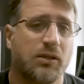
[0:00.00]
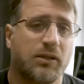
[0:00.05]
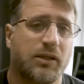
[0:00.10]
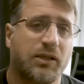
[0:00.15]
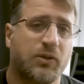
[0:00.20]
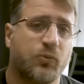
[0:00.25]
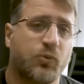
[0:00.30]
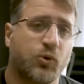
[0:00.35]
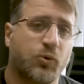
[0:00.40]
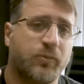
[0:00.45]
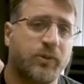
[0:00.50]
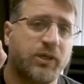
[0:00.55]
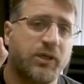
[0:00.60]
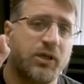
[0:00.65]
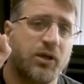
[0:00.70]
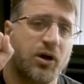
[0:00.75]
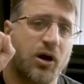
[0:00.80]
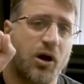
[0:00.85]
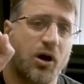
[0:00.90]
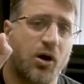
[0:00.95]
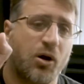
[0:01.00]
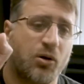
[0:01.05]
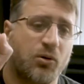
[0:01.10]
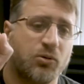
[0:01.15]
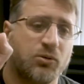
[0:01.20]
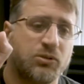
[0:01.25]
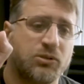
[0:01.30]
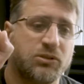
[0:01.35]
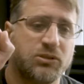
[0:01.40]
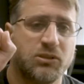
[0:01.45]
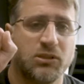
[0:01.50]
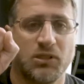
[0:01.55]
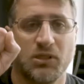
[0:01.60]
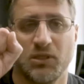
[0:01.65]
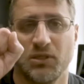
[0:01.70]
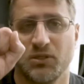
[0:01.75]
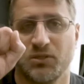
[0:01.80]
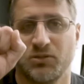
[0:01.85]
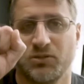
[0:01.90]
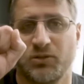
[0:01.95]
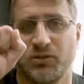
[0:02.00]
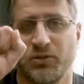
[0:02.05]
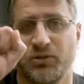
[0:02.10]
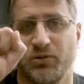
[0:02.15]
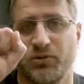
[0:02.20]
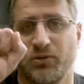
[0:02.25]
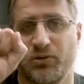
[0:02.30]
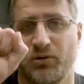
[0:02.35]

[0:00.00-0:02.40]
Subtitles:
that will be hold. So you